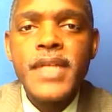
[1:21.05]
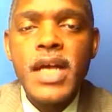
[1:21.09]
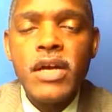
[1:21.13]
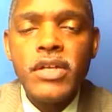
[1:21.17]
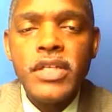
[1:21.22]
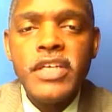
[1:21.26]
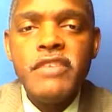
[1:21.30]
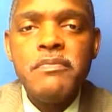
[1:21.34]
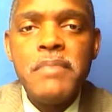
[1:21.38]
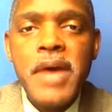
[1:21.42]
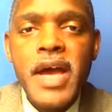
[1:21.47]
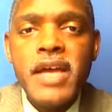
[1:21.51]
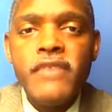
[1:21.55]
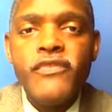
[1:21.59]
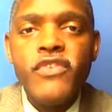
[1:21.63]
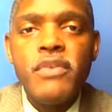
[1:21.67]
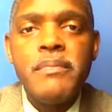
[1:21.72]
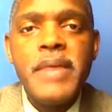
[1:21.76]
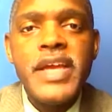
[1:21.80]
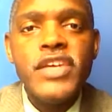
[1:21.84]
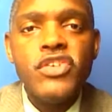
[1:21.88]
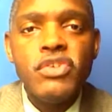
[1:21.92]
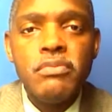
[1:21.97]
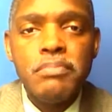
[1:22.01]
I'll leave my
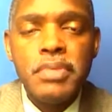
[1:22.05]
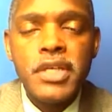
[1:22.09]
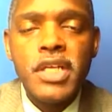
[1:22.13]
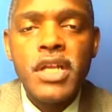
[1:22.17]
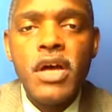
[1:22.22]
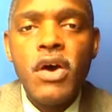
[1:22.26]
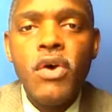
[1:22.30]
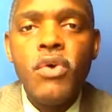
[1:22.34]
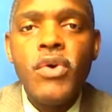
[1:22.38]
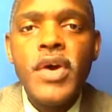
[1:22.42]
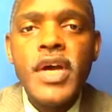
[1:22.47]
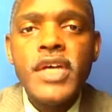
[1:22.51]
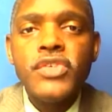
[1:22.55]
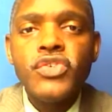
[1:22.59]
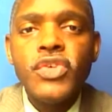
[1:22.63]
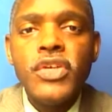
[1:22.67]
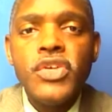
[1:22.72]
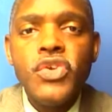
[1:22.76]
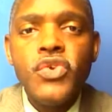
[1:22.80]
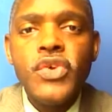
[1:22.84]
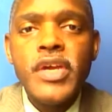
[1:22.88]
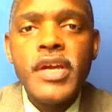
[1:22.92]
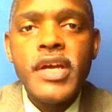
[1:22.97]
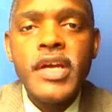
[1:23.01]
information below so
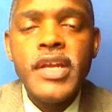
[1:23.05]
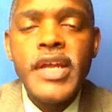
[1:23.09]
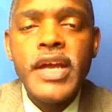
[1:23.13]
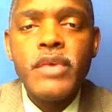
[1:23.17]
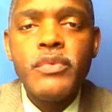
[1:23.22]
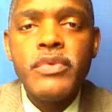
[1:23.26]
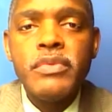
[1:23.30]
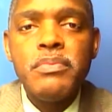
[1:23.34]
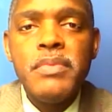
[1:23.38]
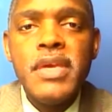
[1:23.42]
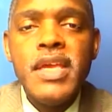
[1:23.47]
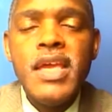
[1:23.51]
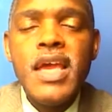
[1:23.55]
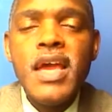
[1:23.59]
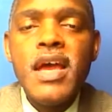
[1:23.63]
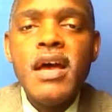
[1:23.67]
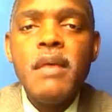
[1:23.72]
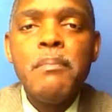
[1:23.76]
that you can connect with me.